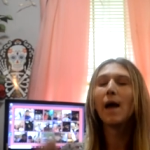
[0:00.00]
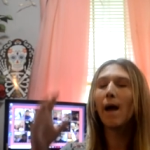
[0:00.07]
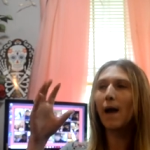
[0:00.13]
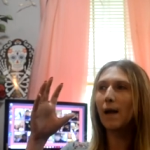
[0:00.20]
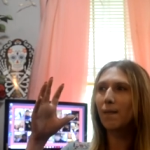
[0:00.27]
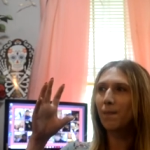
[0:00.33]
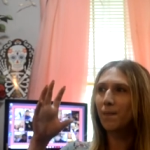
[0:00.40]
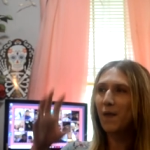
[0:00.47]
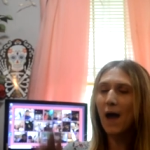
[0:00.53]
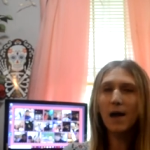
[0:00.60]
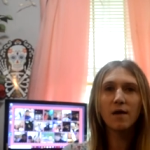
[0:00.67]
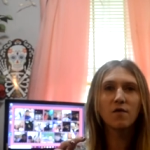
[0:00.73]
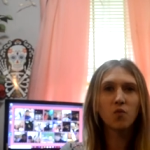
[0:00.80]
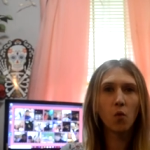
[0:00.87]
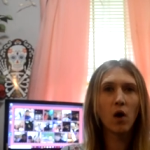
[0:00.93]
And that
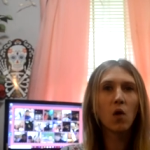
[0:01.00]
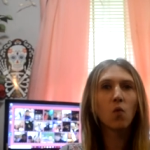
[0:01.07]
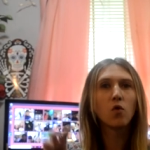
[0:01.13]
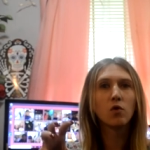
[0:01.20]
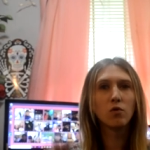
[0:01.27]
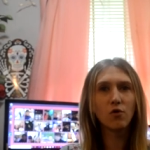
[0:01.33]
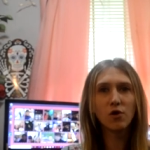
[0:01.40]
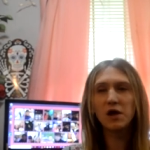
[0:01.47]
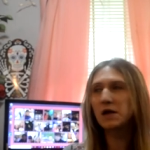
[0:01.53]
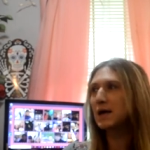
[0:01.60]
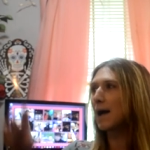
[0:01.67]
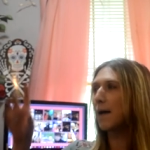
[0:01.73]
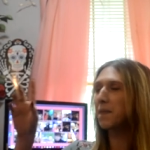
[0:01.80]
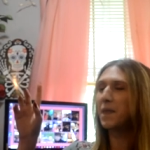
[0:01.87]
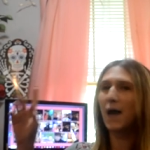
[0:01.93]
is what we're looking
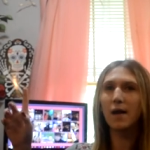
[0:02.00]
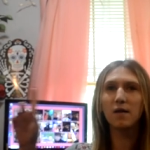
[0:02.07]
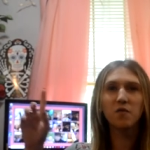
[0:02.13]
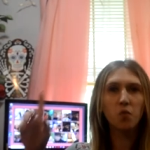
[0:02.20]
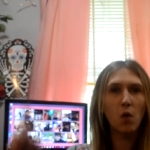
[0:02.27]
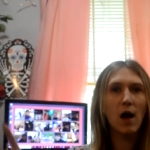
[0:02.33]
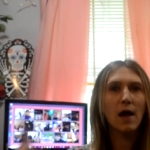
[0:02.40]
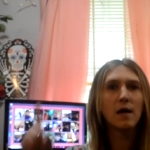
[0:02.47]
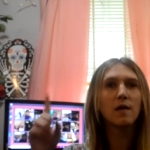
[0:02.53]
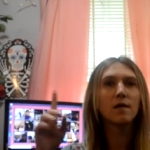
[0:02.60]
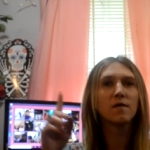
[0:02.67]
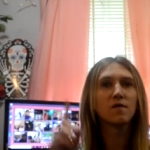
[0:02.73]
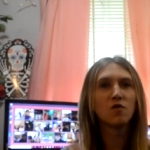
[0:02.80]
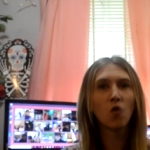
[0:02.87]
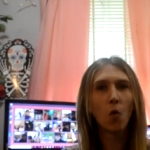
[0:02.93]
at. That is why he
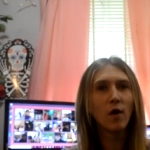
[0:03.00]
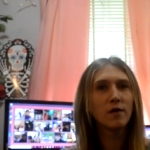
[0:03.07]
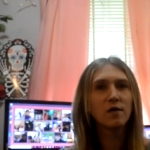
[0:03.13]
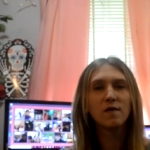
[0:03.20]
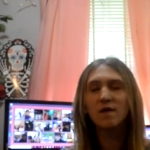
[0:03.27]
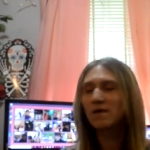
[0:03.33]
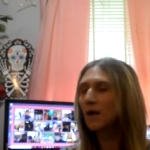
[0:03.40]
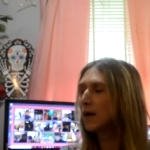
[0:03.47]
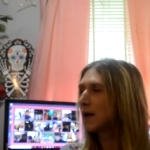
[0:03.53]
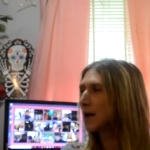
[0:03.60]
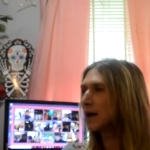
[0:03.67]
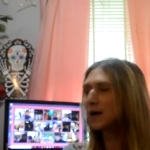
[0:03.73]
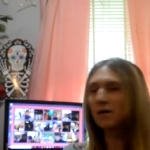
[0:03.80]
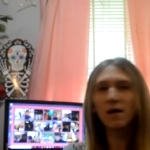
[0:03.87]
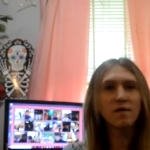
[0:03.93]
is going to this.
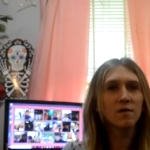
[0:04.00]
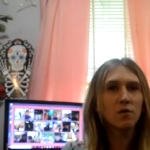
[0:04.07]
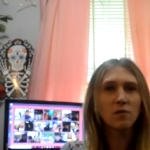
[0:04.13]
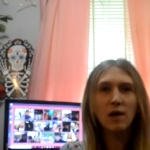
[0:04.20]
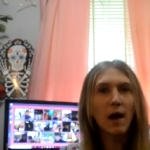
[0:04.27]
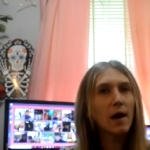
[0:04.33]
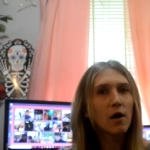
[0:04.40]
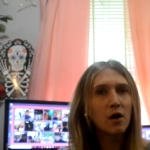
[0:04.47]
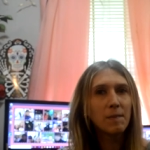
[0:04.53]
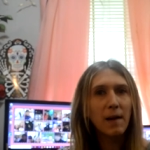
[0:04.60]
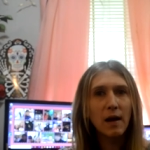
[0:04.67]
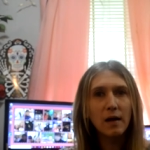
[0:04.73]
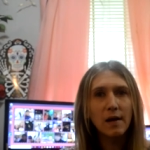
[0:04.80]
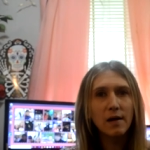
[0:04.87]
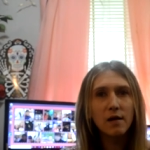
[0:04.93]
He doesn't care
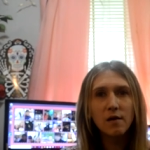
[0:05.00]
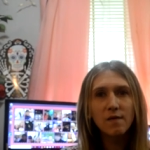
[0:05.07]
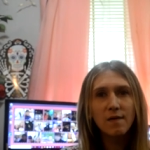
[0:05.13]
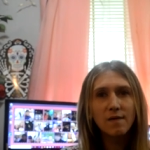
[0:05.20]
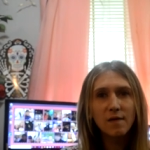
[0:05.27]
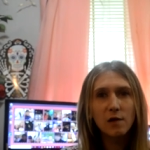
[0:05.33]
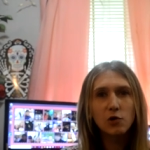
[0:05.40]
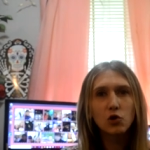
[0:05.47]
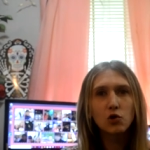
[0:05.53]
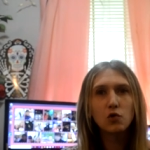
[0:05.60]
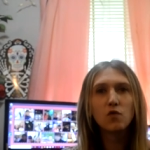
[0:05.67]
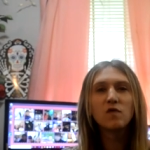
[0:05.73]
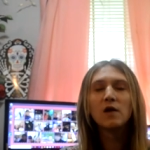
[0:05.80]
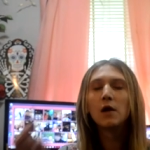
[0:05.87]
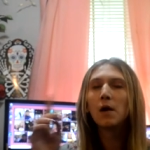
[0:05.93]
about any of these
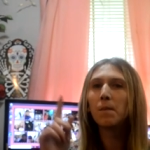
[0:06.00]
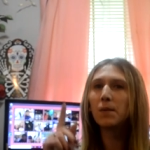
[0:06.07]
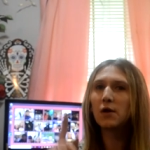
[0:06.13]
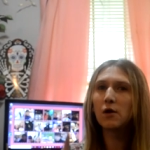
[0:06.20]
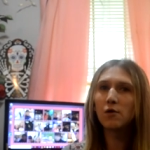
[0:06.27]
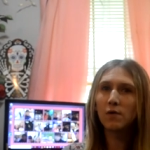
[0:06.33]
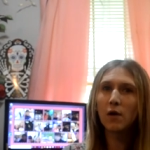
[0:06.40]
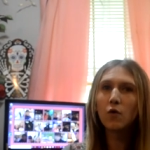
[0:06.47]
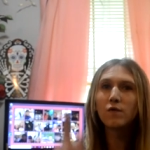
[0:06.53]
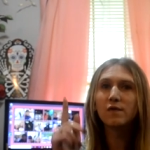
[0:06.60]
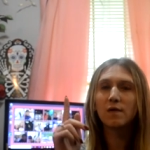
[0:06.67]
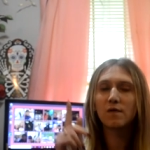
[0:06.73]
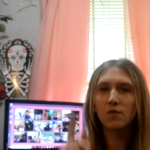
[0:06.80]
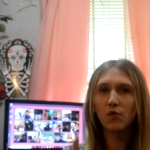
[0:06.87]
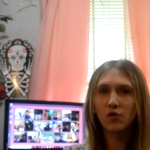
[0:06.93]
issues, but he knows
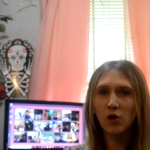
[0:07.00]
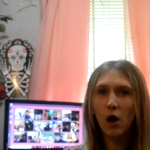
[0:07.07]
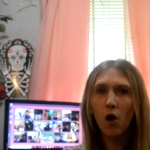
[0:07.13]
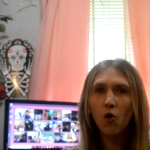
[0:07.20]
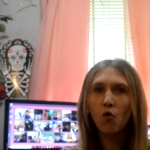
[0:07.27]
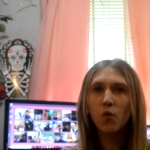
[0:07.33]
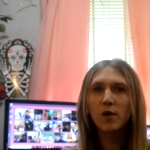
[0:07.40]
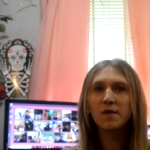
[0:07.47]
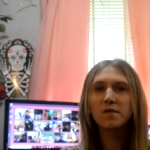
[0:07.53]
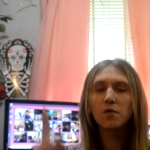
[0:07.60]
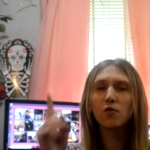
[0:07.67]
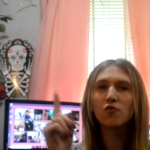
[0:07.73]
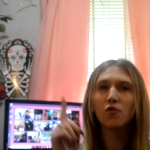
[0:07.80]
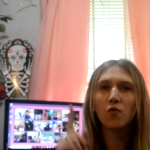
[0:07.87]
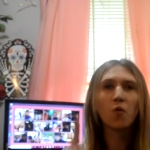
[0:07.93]
it's the dog whistle
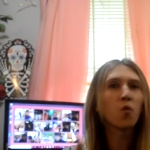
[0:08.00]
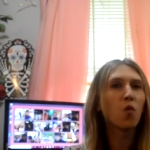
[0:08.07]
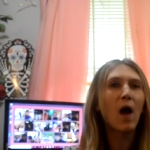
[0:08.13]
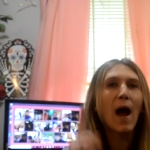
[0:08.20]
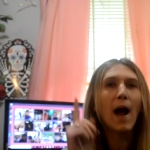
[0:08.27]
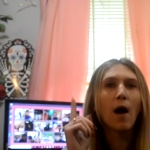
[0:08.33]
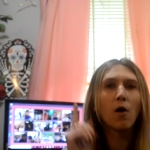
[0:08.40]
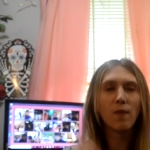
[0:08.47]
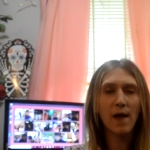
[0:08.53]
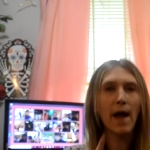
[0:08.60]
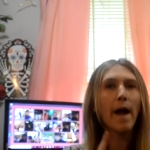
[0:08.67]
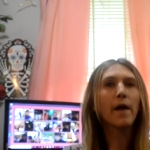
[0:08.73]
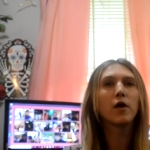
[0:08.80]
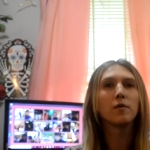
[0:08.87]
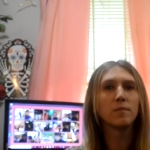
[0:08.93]
to rile
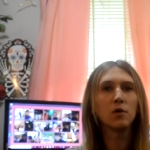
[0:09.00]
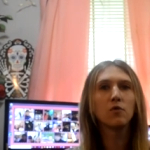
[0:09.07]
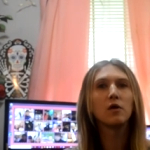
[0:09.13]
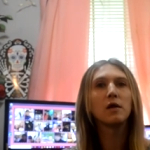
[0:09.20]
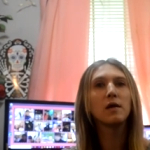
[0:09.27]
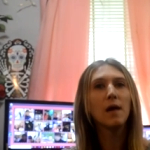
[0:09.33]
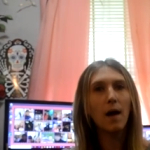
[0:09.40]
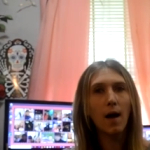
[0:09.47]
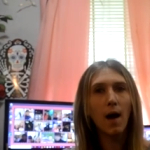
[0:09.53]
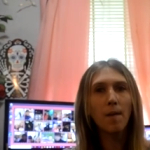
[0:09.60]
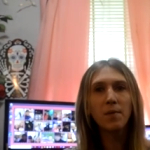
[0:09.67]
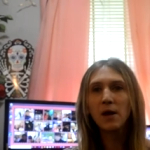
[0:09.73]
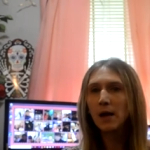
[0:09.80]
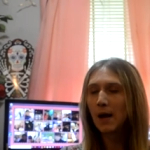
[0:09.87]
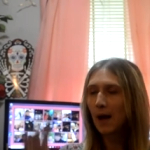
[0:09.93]
that community up.
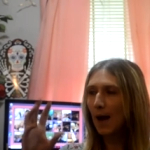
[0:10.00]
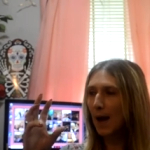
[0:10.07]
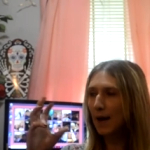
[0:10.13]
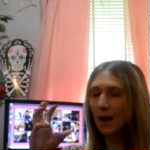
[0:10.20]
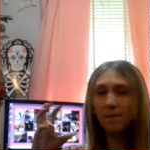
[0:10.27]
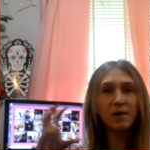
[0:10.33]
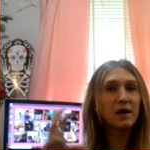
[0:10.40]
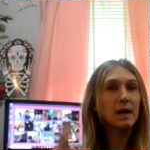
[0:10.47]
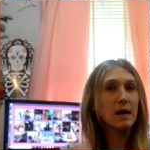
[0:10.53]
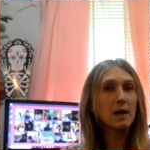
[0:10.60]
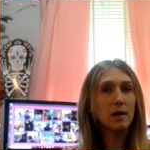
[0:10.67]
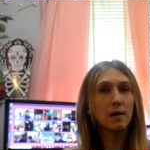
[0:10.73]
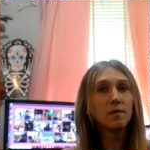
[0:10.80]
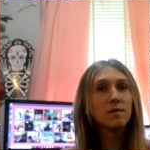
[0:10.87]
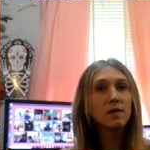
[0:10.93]
And I'm going to
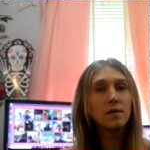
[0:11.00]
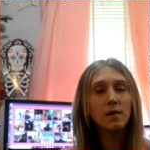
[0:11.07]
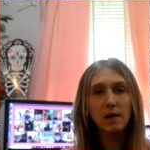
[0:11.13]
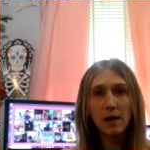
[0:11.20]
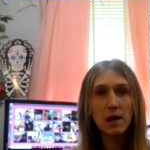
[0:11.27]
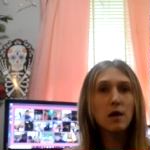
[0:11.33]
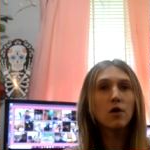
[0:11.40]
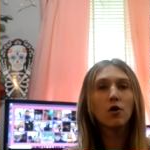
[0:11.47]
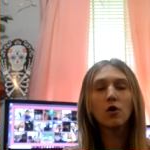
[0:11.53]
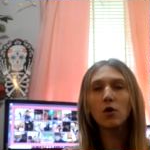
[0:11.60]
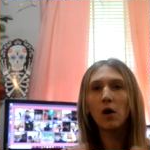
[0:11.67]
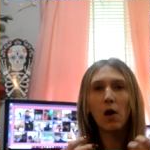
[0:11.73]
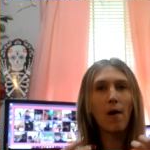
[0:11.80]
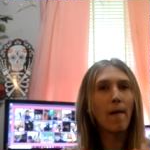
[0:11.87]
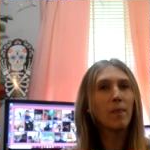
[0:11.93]
end it here
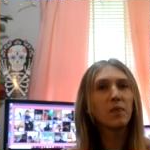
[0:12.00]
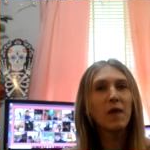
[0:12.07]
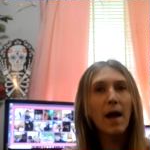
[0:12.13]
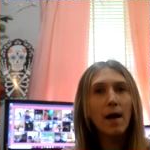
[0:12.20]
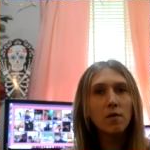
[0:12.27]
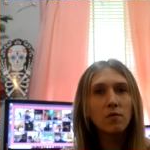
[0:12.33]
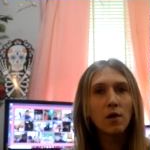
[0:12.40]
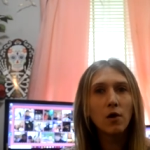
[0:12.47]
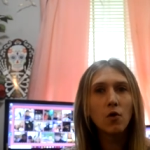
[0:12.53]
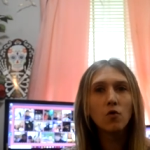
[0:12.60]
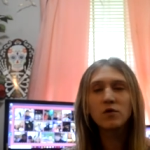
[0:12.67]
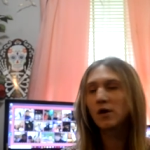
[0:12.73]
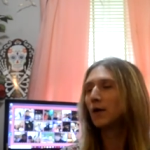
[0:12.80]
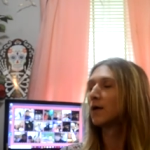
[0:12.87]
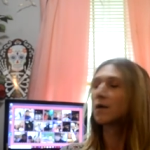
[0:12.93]
on that note.